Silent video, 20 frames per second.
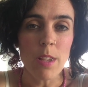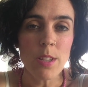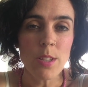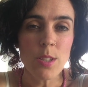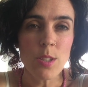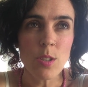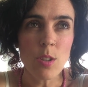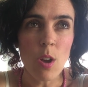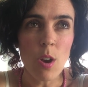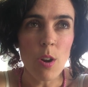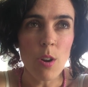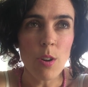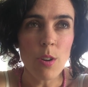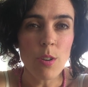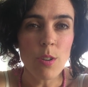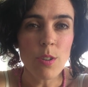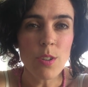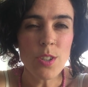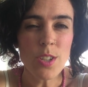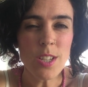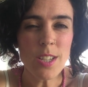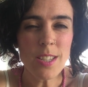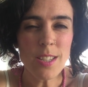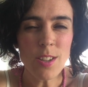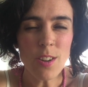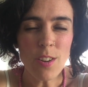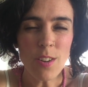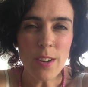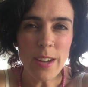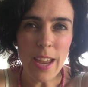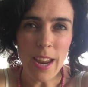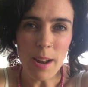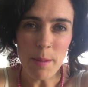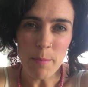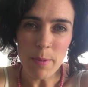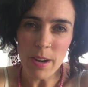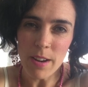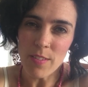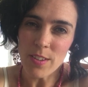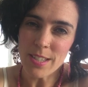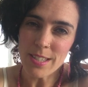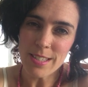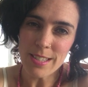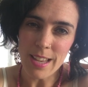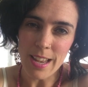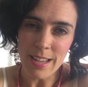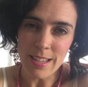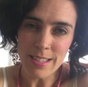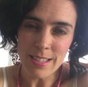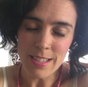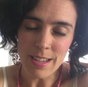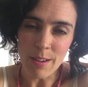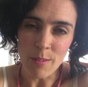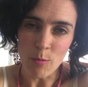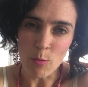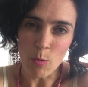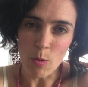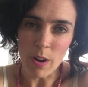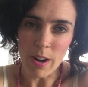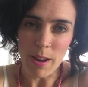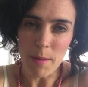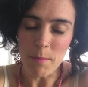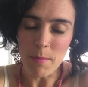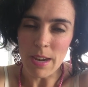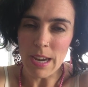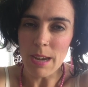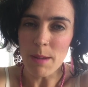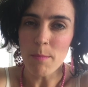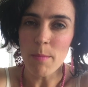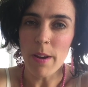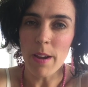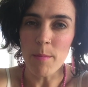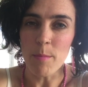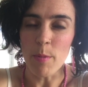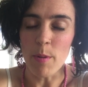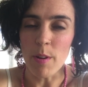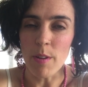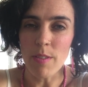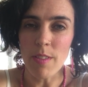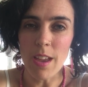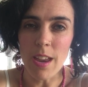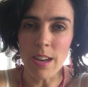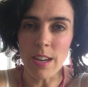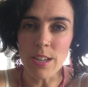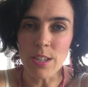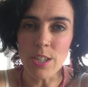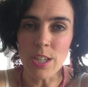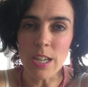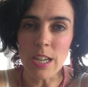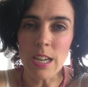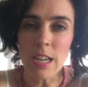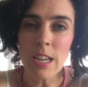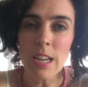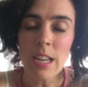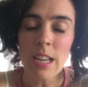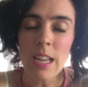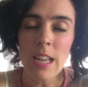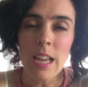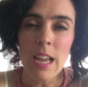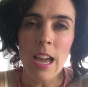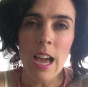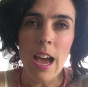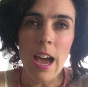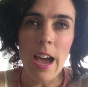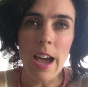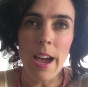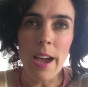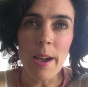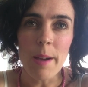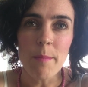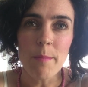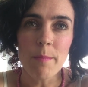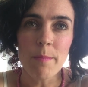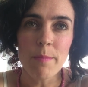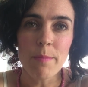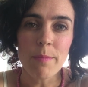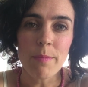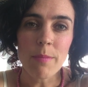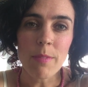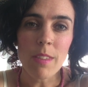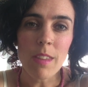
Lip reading: So, just so you get a bit of a sense of what I mean by birth energy, um,